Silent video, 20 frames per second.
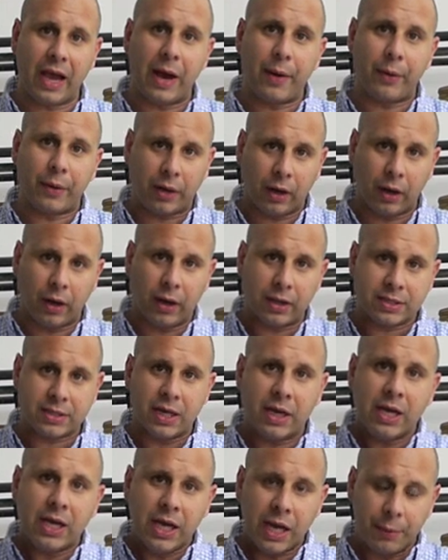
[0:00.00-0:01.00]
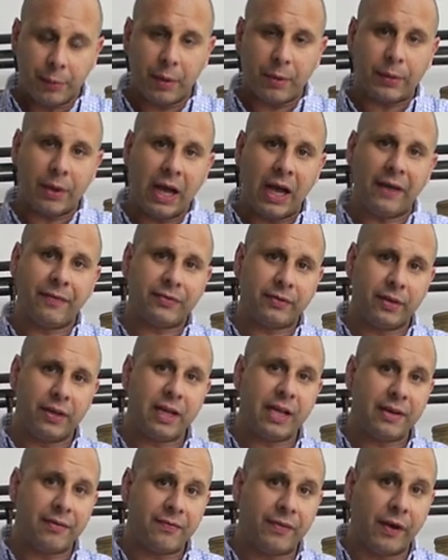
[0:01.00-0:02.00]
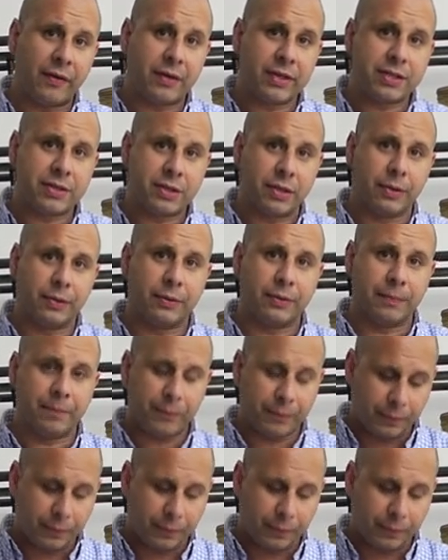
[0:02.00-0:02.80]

hourglass and we would have to leave very soon.